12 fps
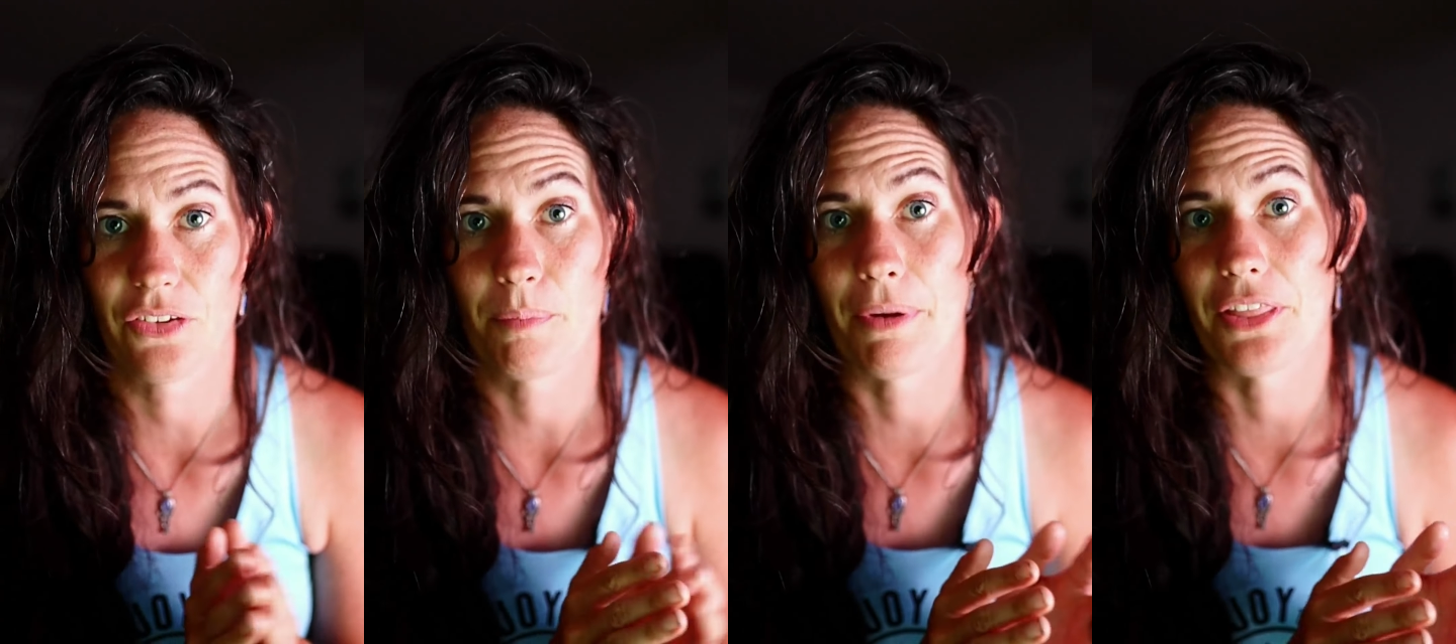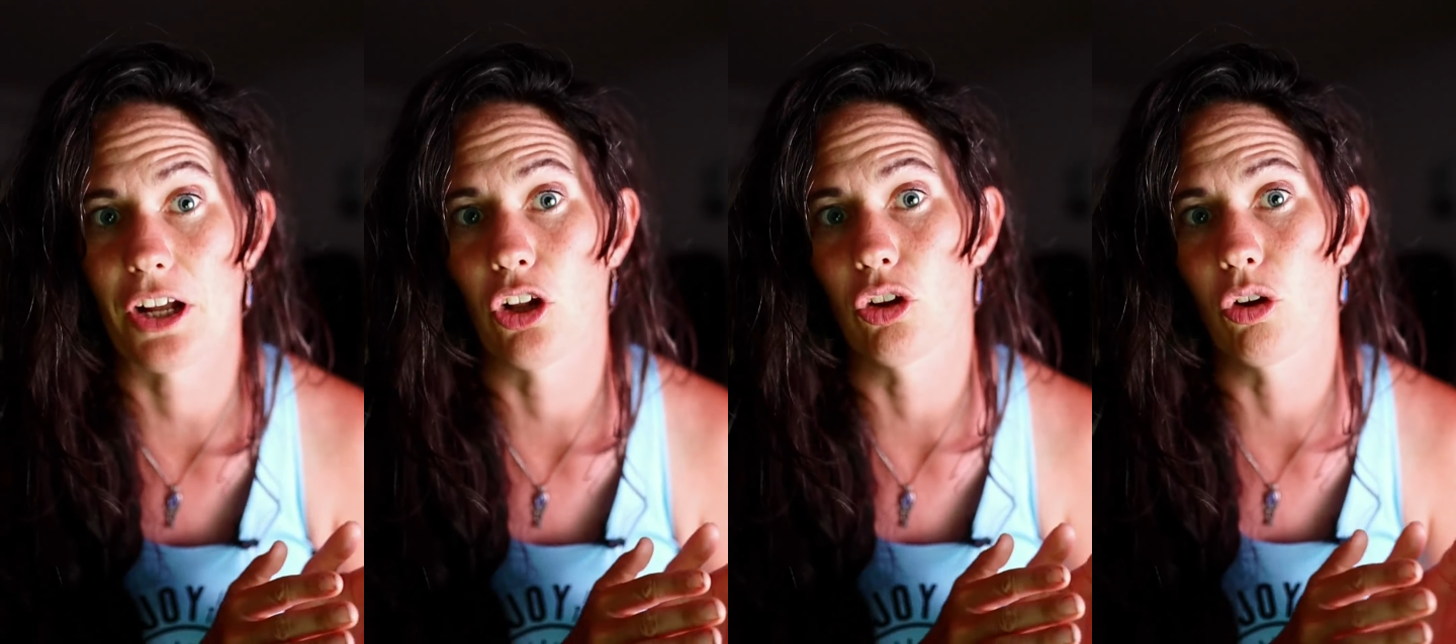But the
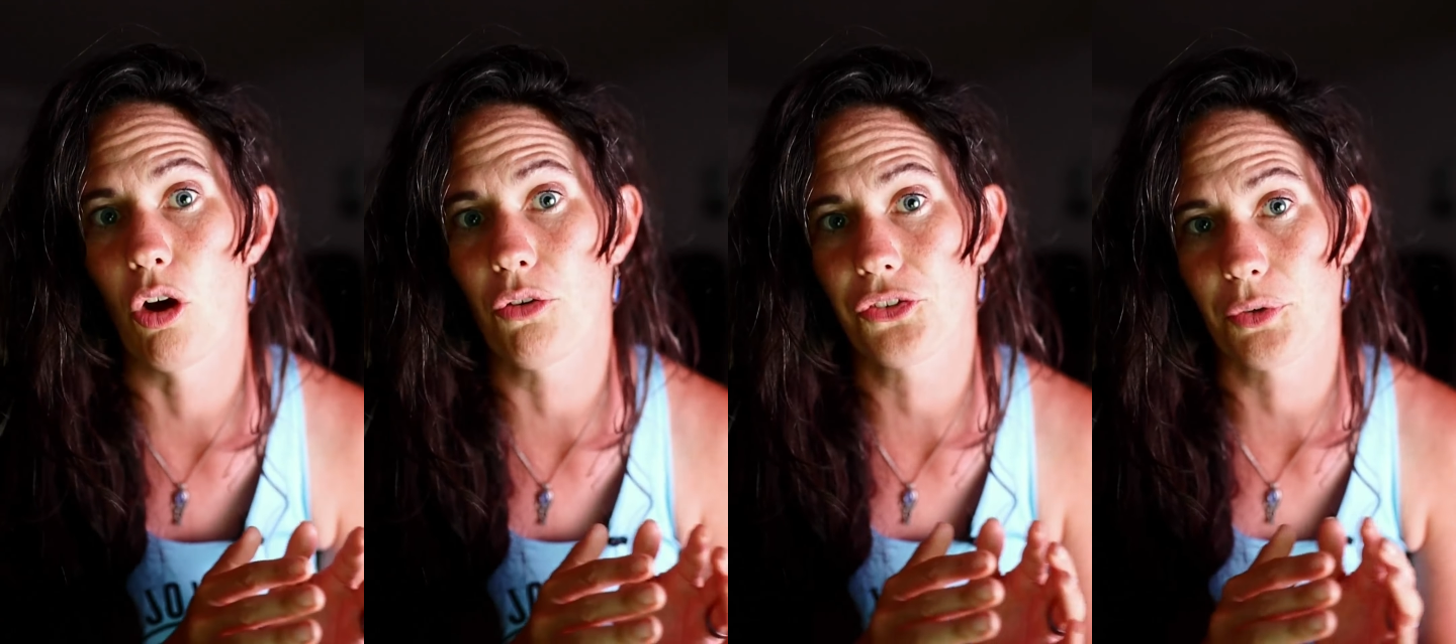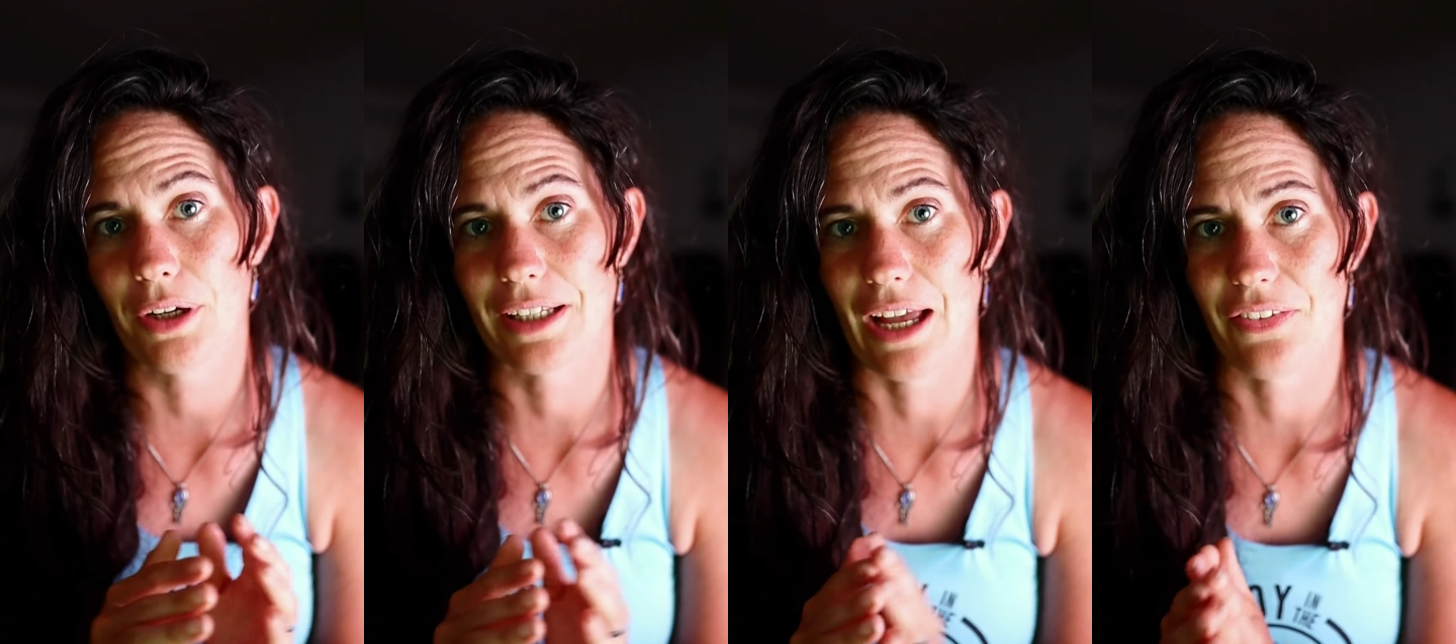closer
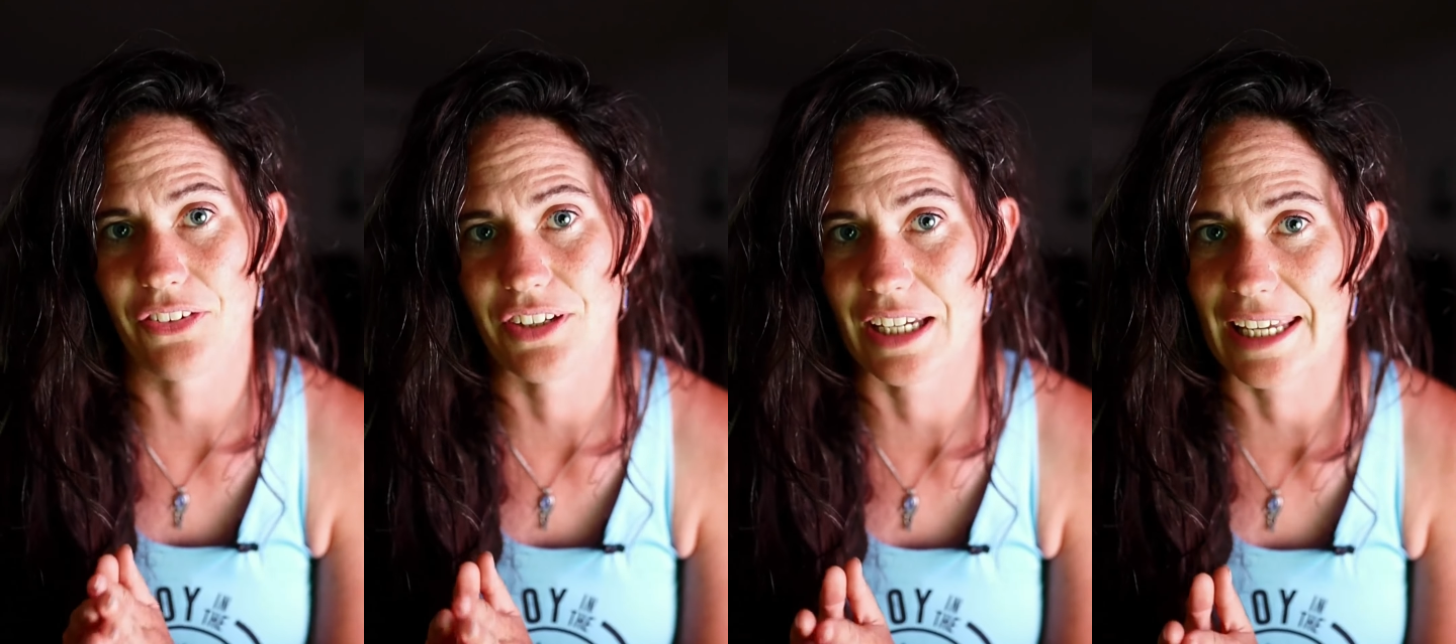it gets to